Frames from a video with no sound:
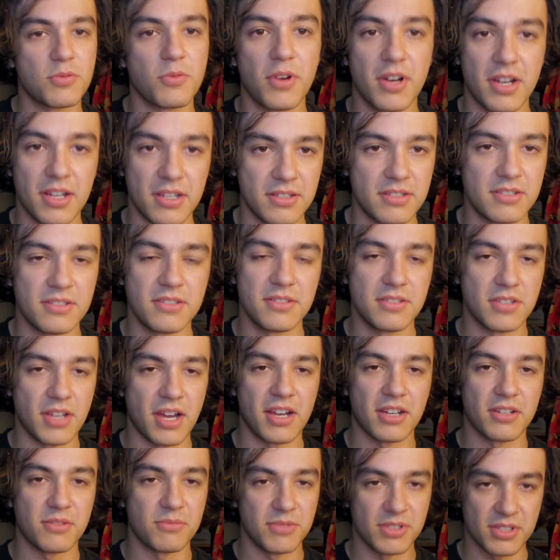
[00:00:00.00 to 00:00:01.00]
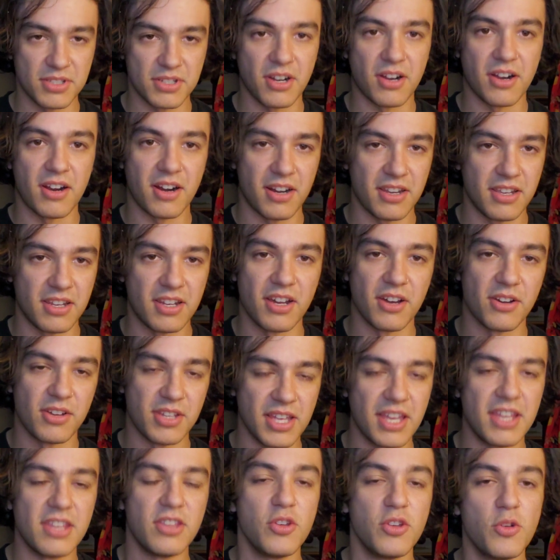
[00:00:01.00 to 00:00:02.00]
want Takumi's car.
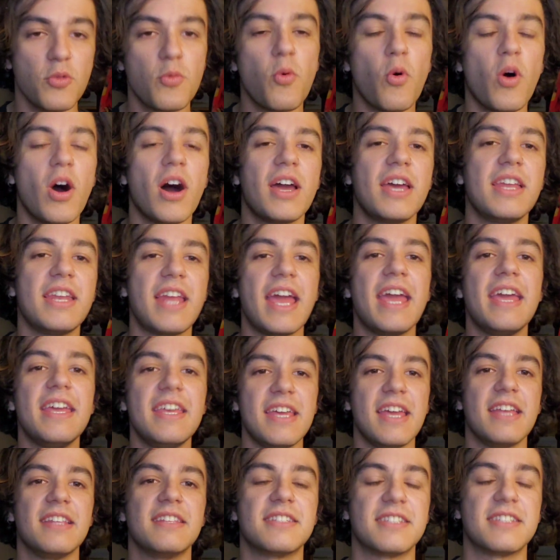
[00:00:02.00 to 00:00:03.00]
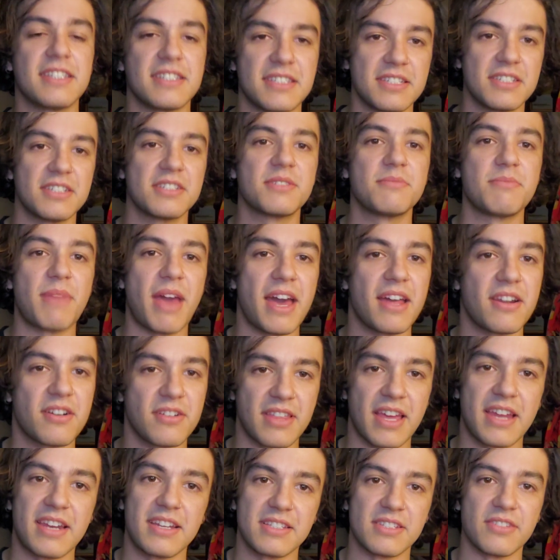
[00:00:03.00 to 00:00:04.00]
You want an AE86. It doesn't matter
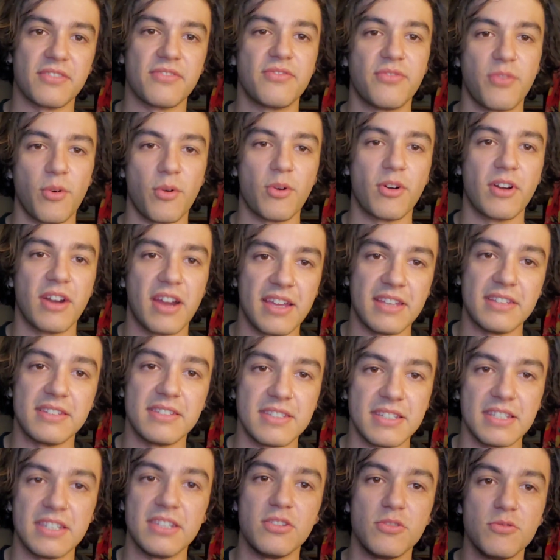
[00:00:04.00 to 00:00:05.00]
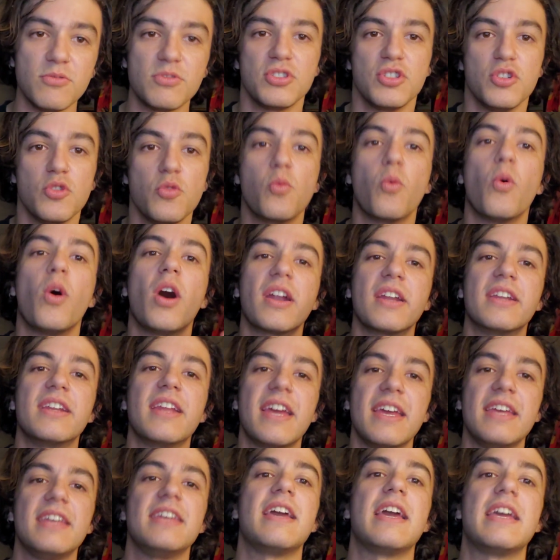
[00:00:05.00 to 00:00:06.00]
that it's a 4AC. You want an
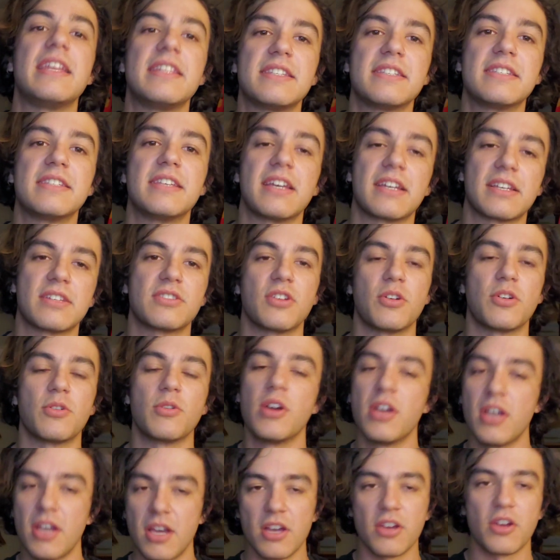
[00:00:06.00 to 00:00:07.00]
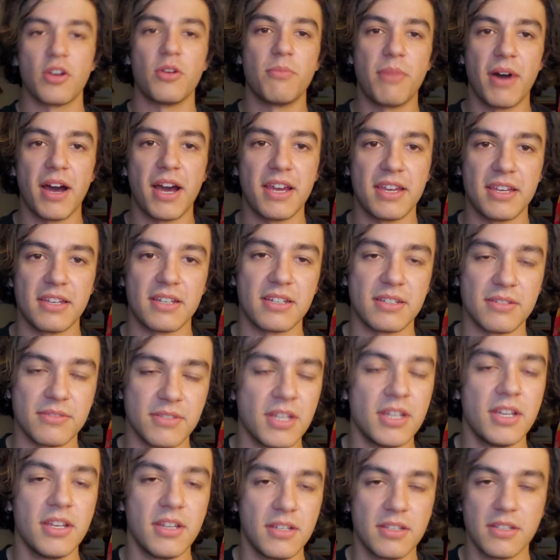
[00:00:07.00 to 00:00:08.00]
AE86. So go buy an
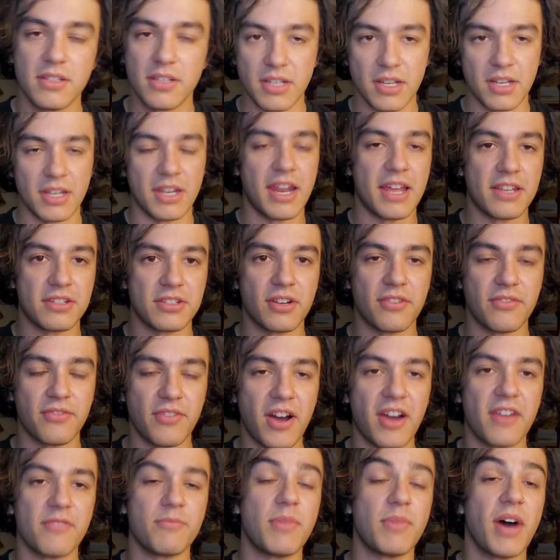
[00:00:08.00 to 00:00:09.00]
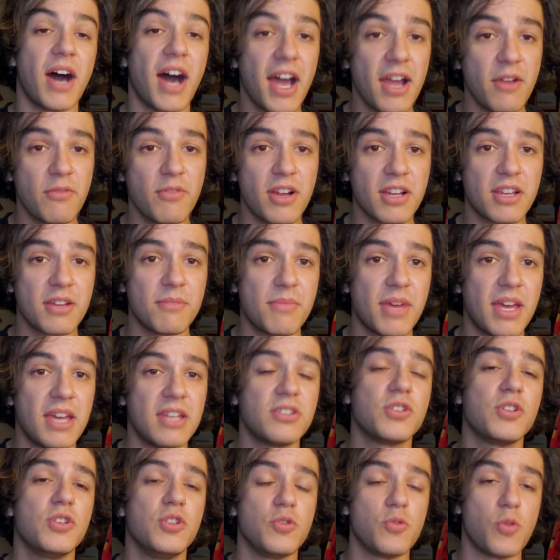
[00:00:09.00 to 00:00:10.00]
SR5. But I
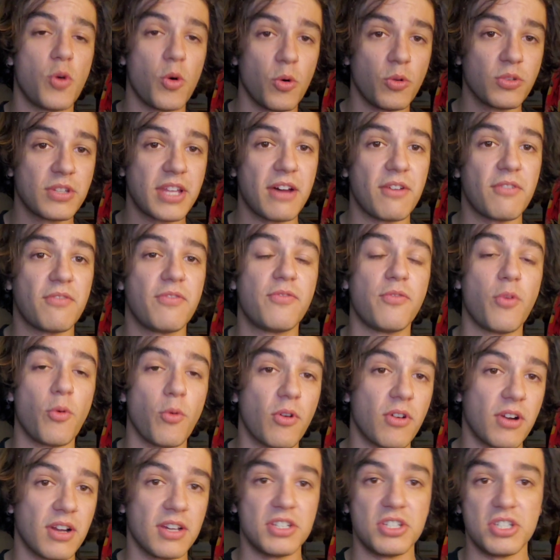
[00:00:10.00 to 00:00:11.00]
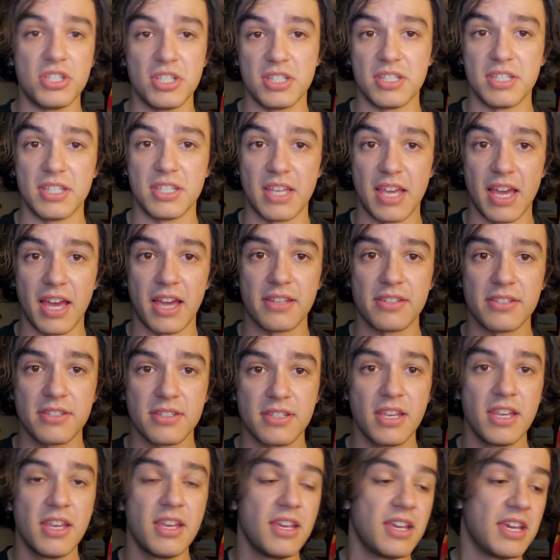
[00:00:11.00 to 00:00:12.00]
recommend you hold out for a GTS.
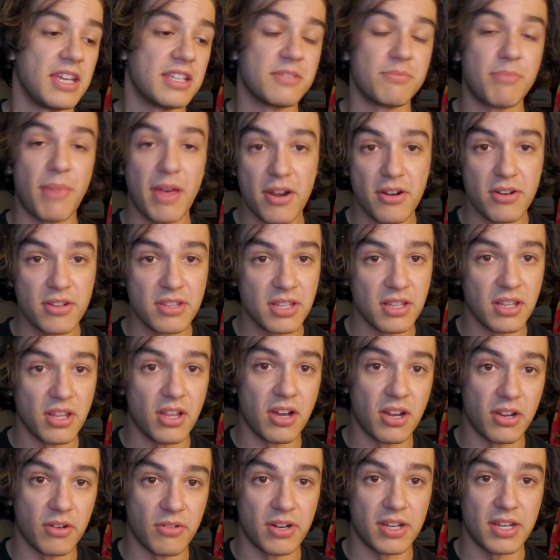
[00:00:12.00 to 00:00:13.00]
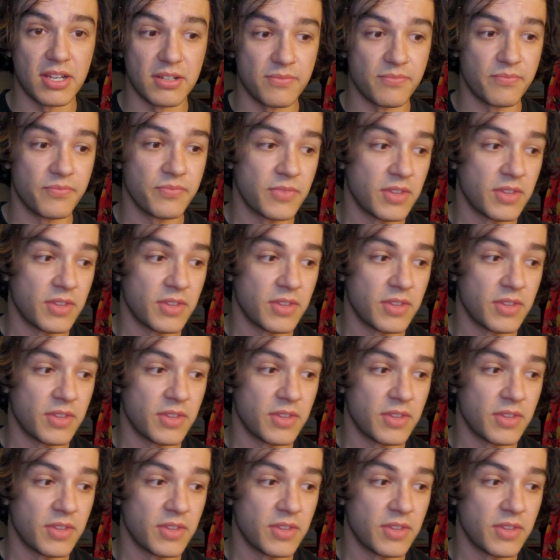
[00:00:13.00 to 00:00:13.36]
It's better in the long run.